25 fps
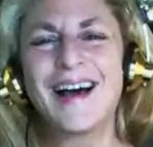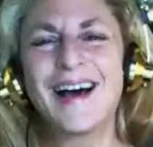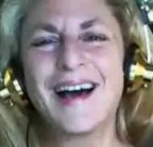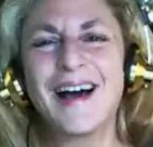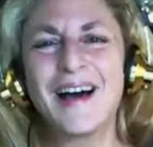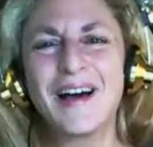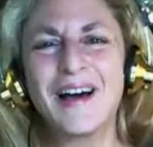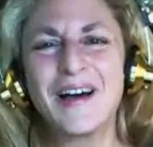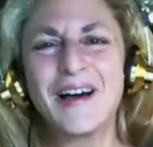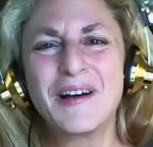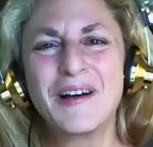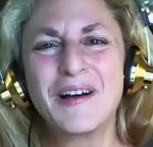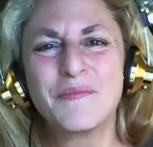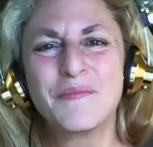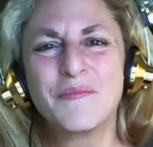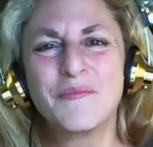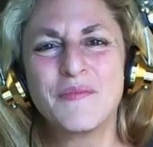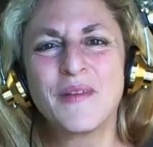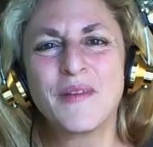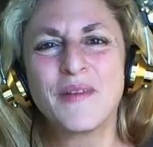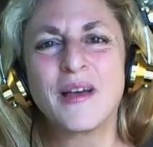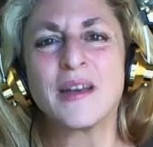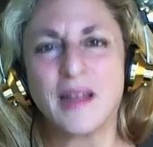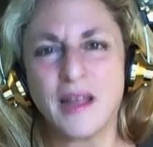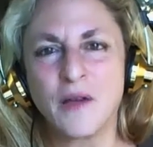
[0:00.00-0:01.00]

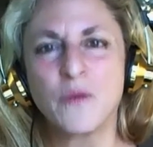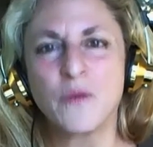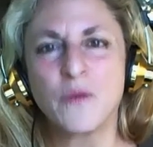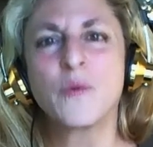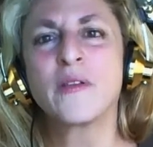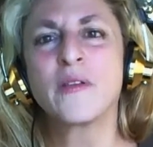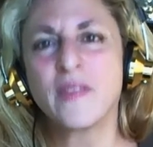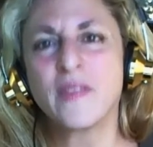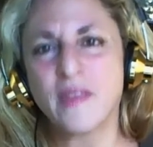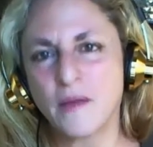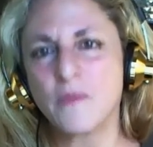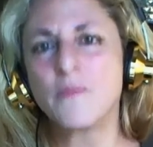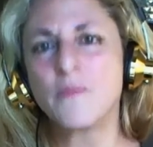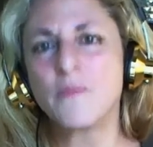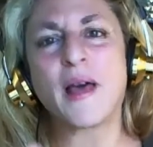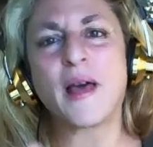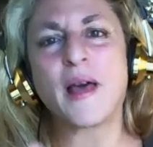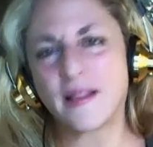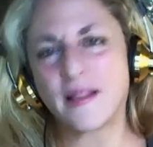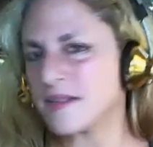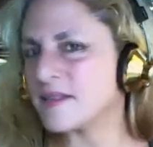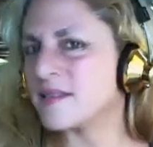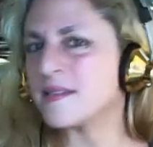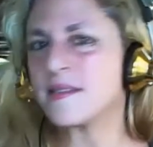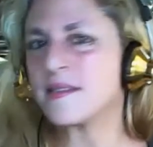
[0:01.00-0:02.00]
where the
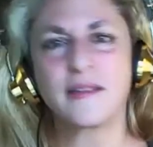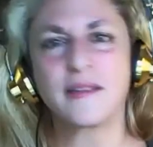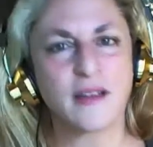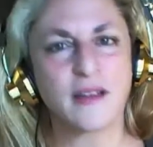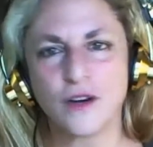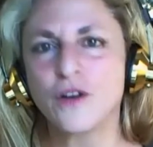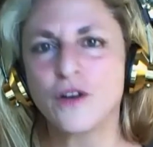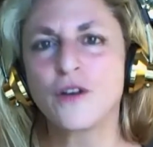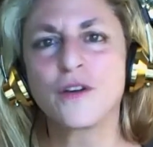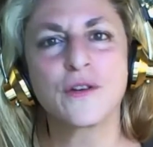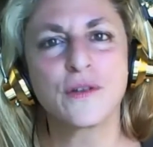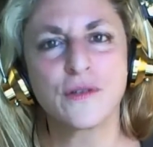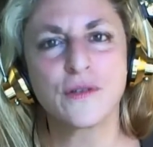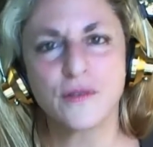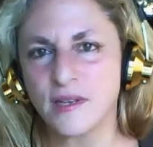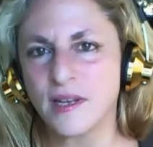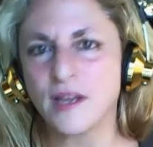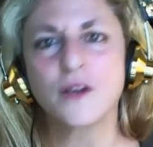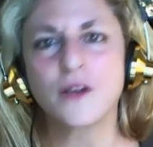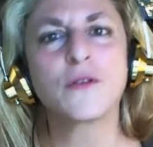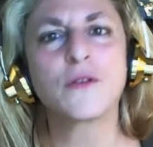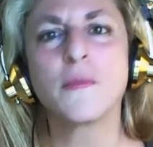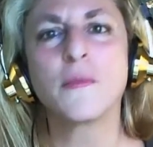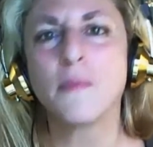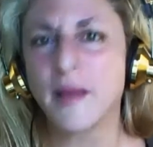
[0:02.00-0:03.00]
imbalance occurs
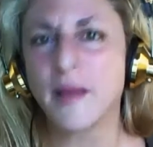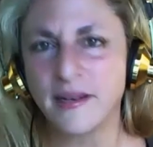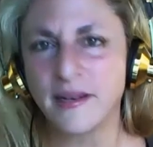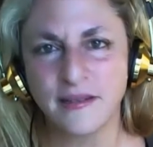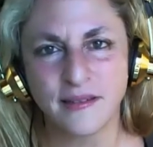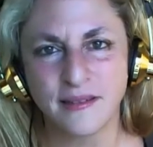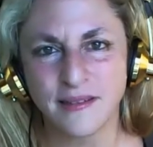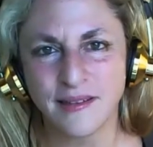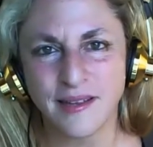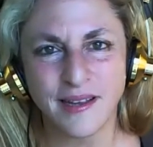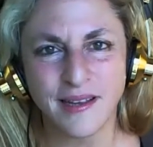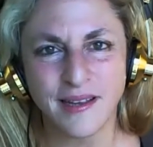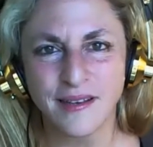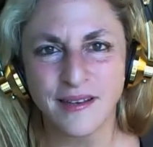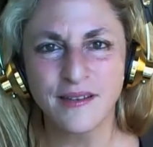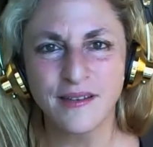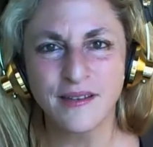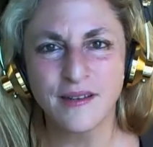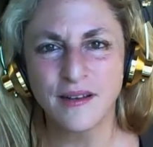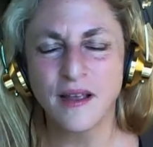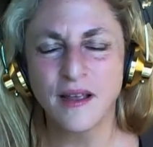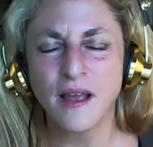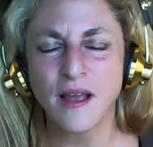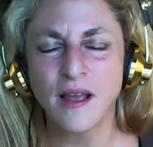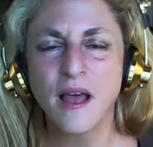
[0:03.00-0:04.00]
incrementally,
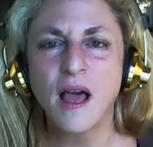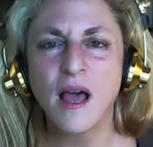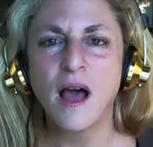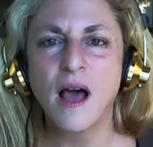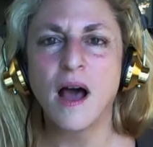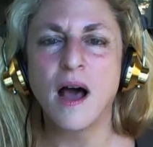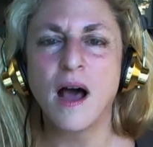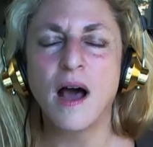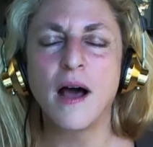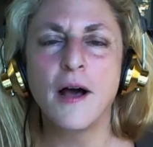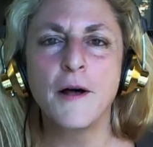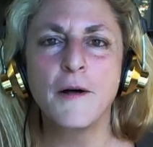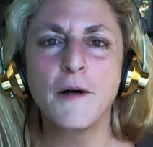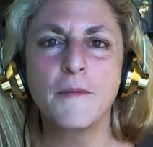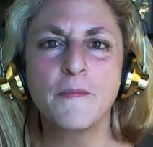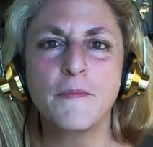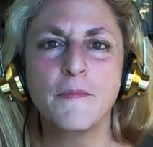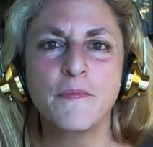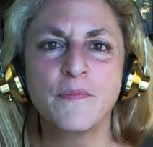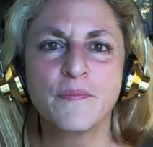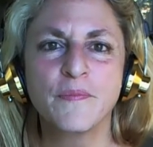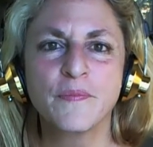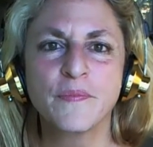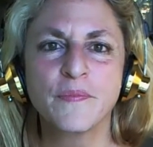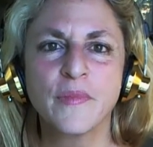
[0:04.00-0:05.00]

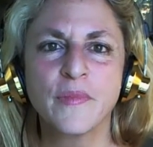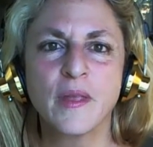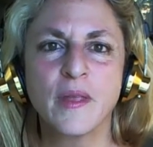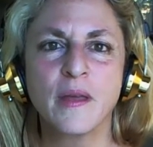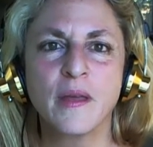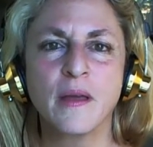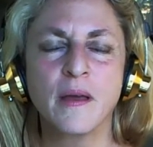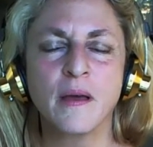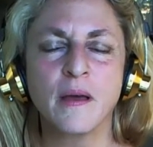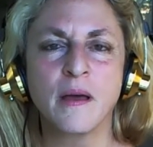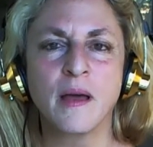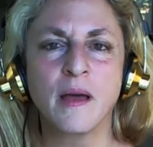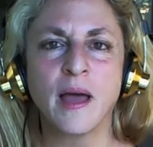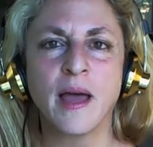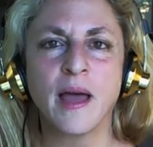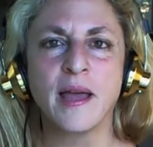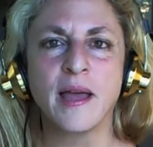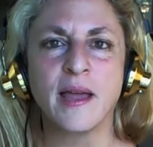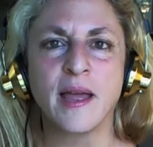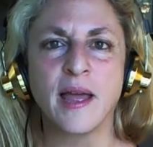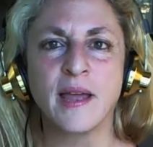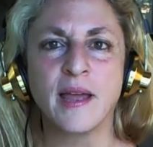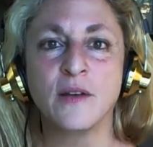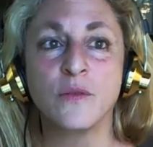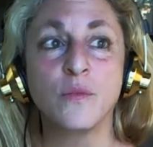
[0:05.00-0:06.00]

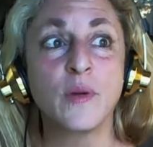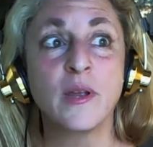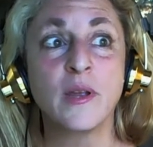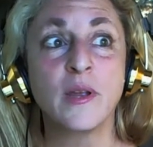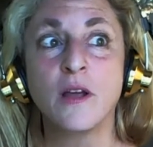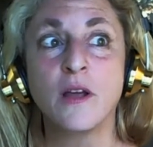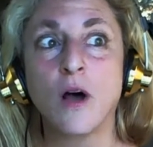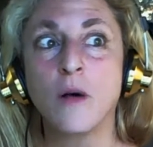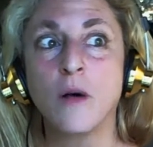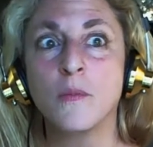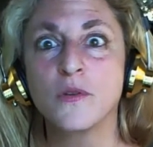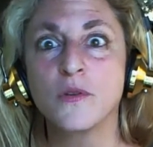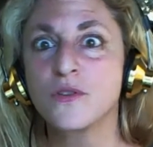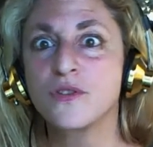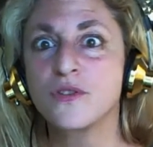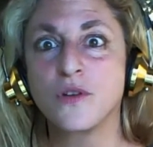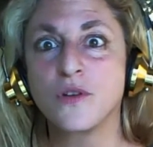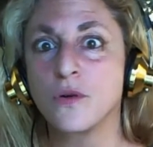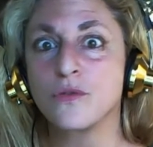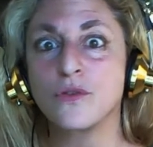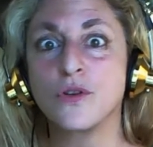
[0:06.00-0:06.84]
and we almost don't